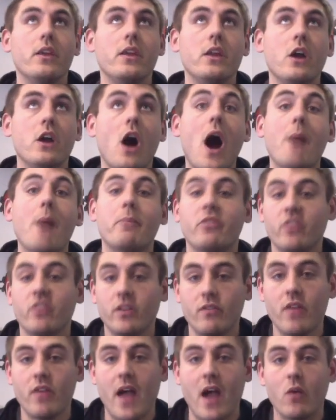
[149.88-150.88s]
opposite
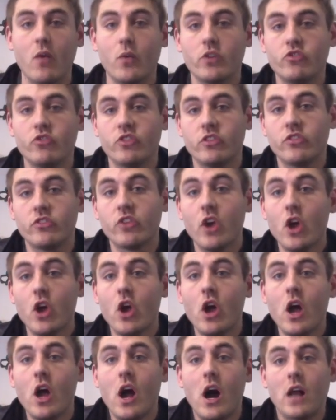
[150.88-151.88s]
of that, which is
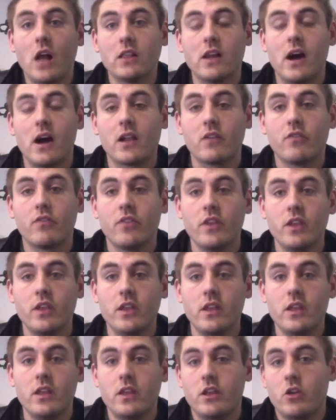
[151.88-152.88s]
a lot of the,